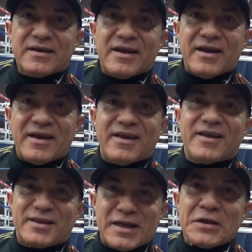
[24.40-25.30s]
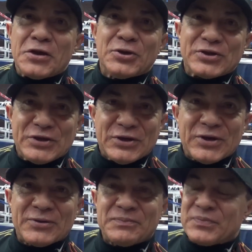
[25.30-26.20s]
uh, the news, you
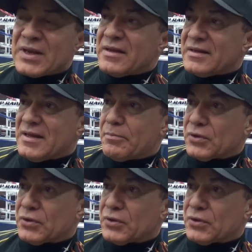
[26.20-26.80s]
know, yeah.